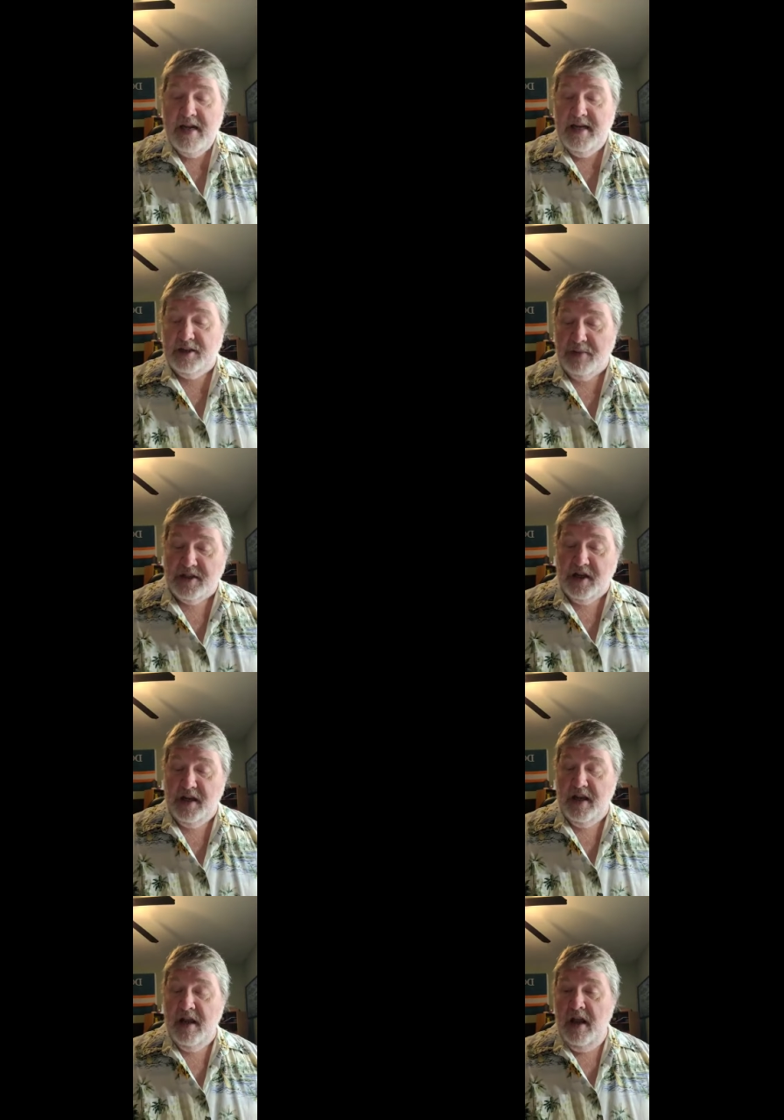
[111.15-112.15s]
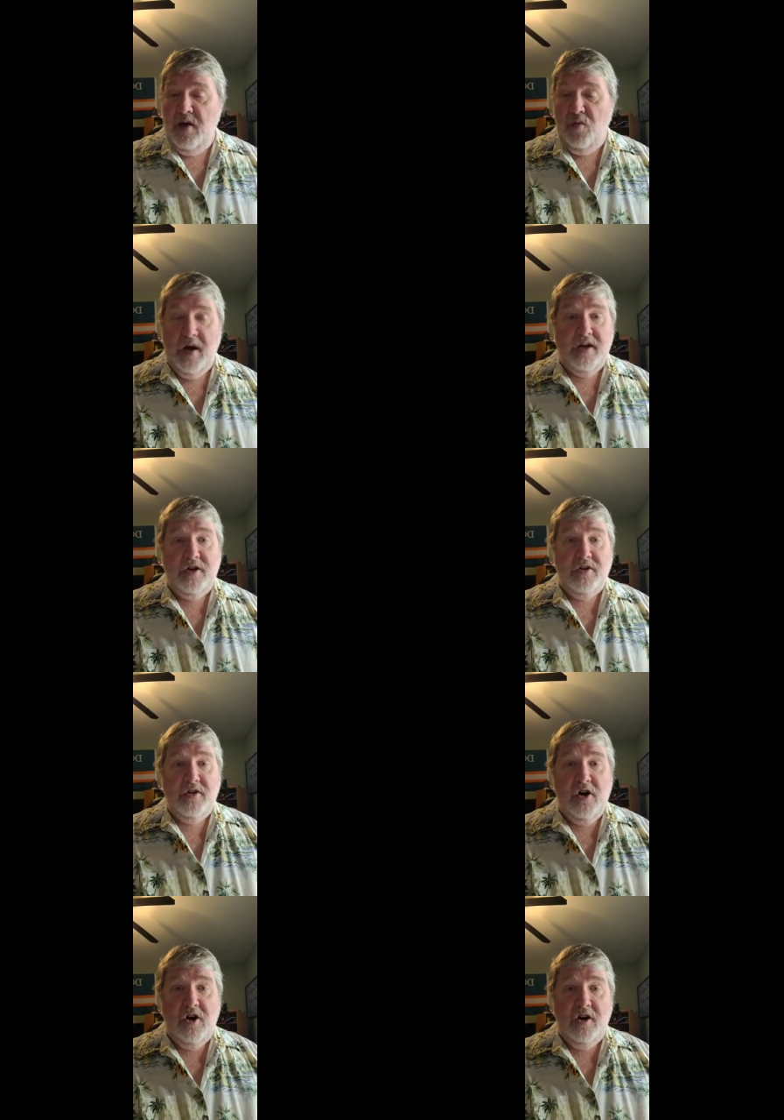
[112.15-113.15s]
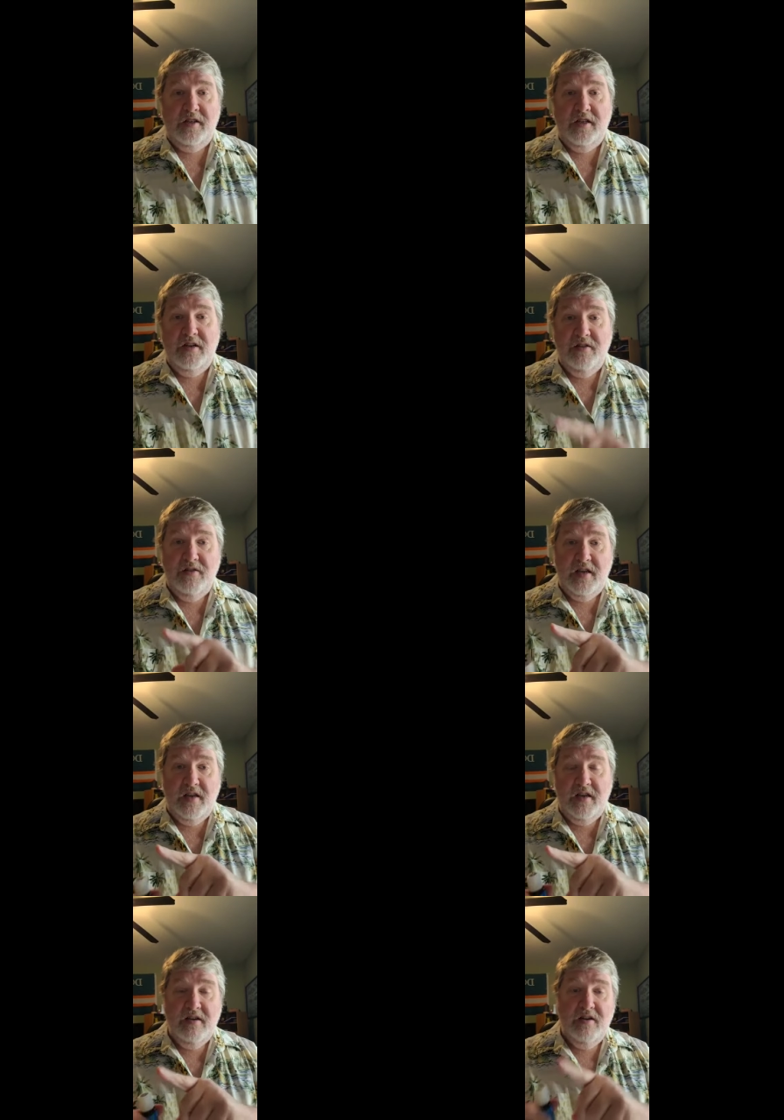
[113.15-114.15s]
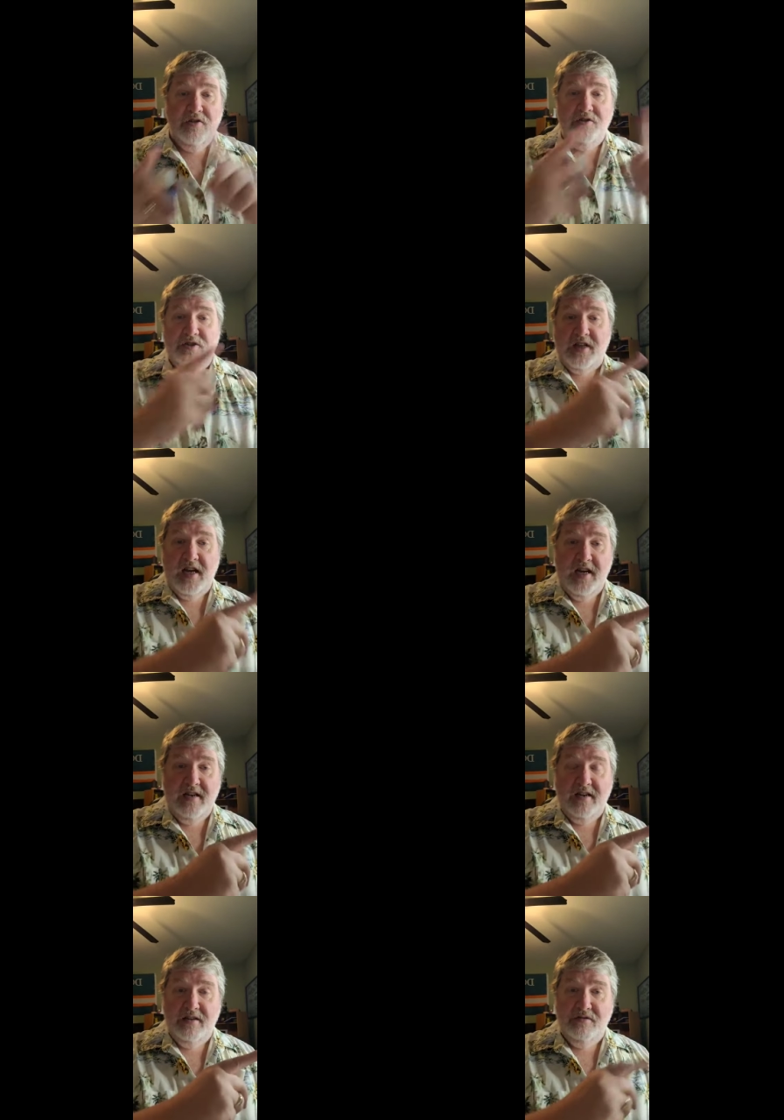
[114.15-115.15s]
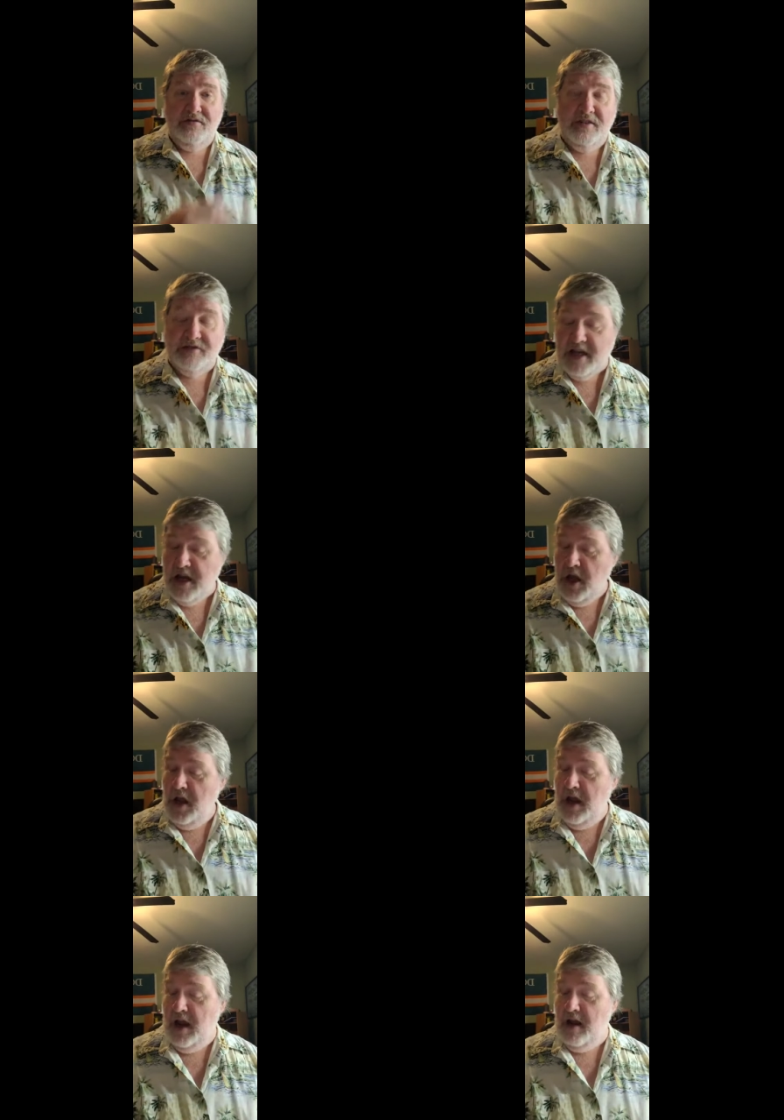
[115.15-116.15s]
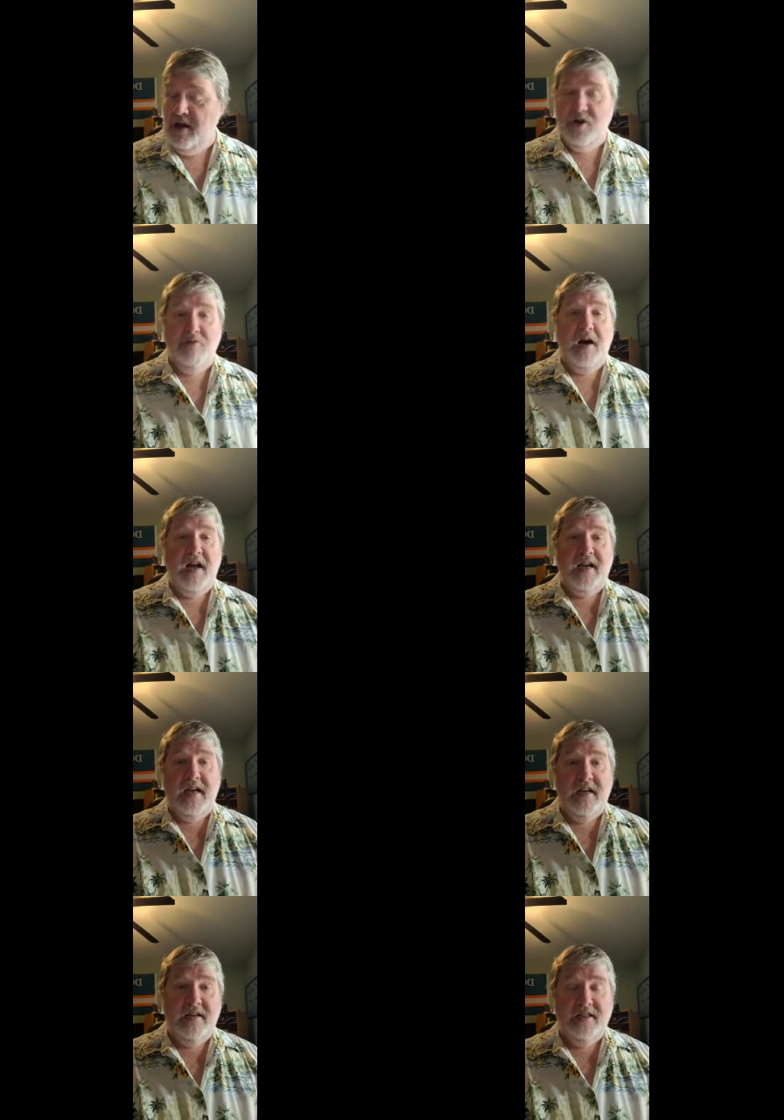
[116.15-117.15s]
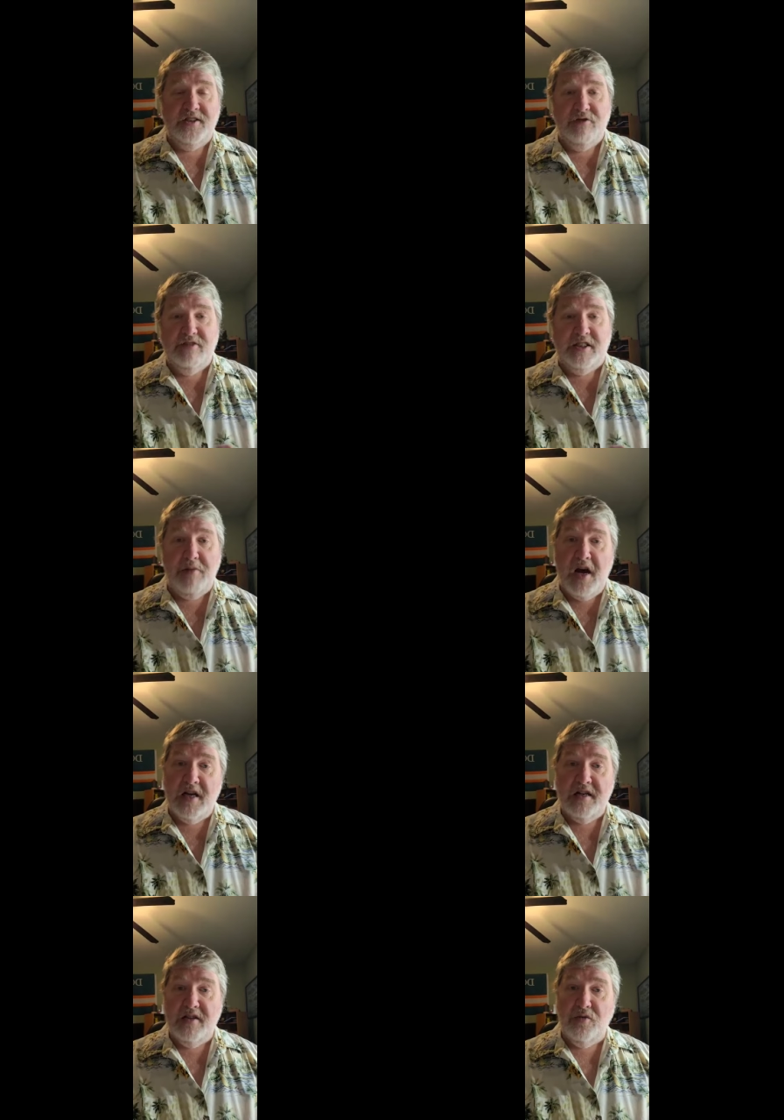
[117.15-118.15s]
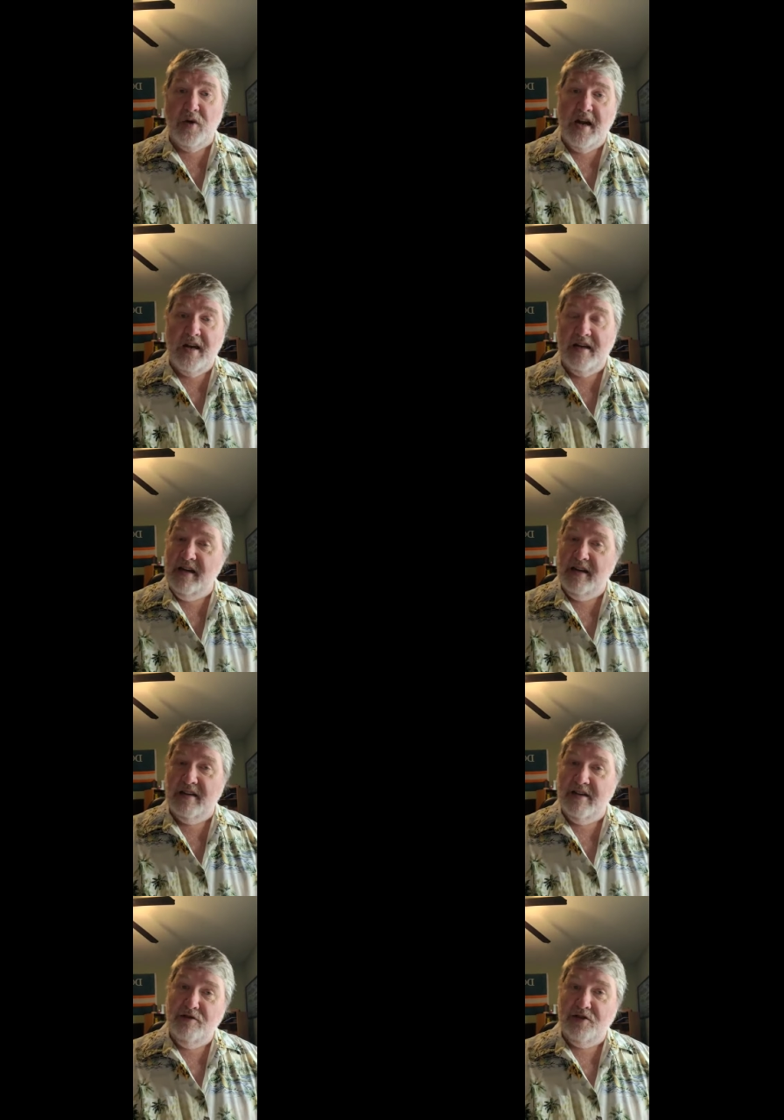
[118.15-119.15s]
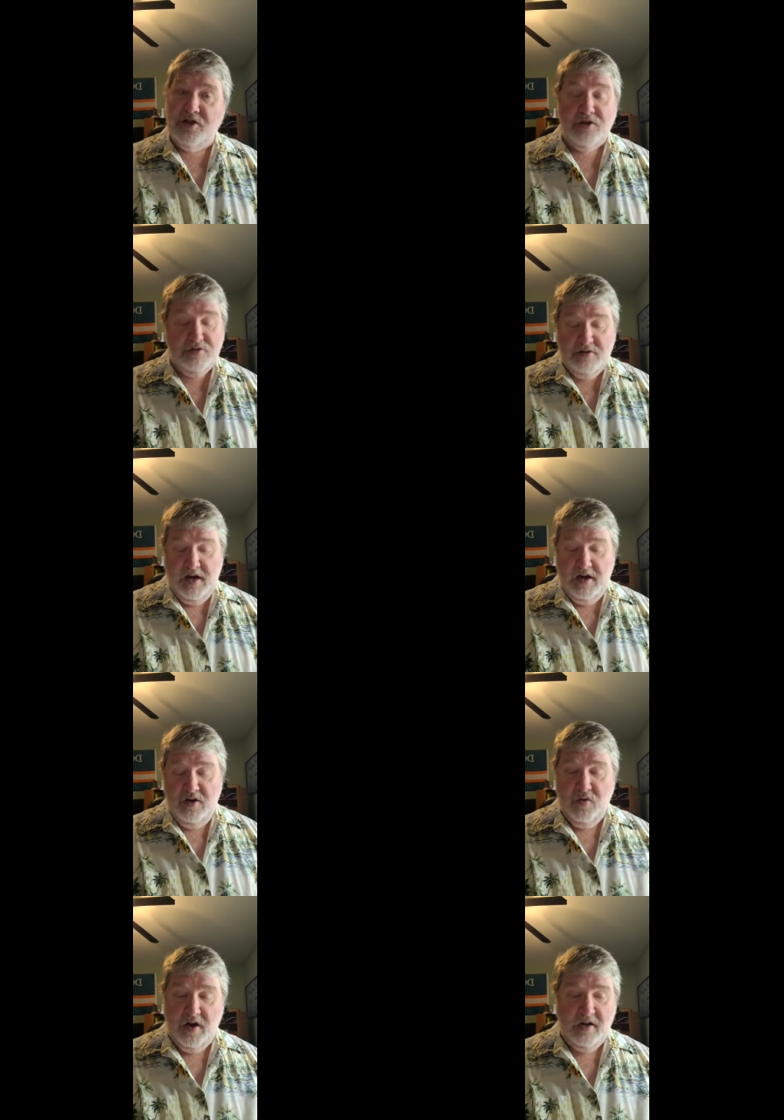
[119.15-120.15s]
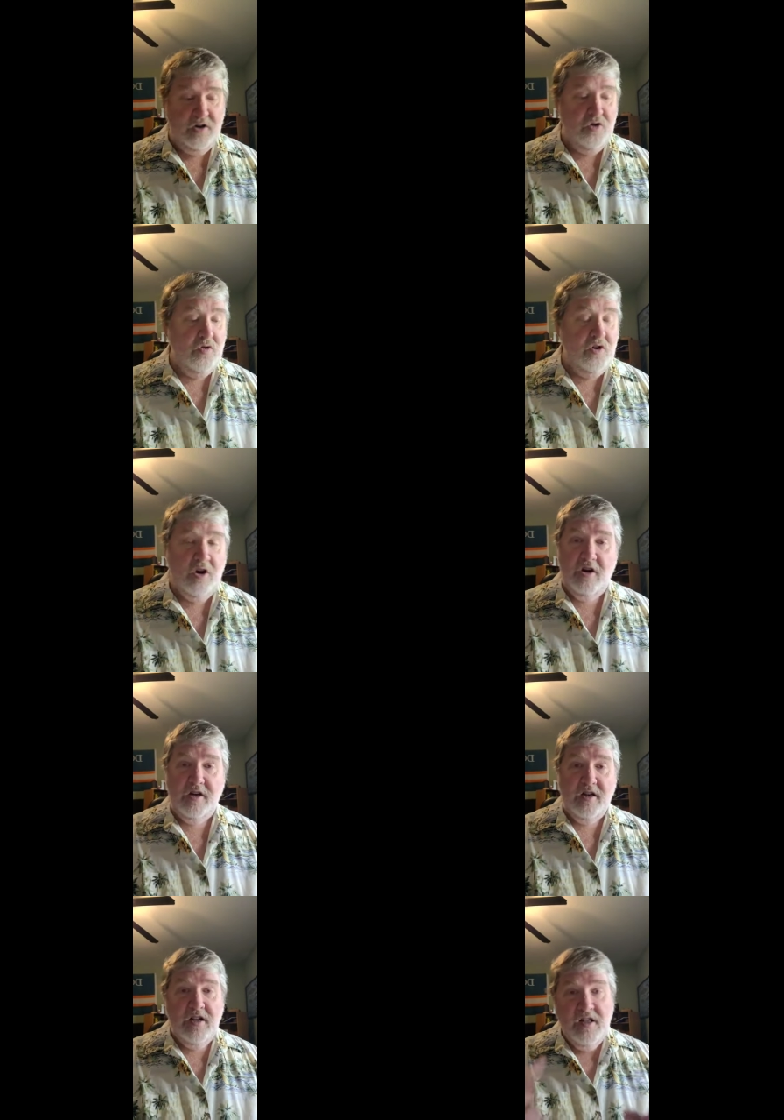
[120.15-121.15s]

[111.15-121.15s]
especially when you're on the other side of 50 and your body doesn't respond the way it used to when you were on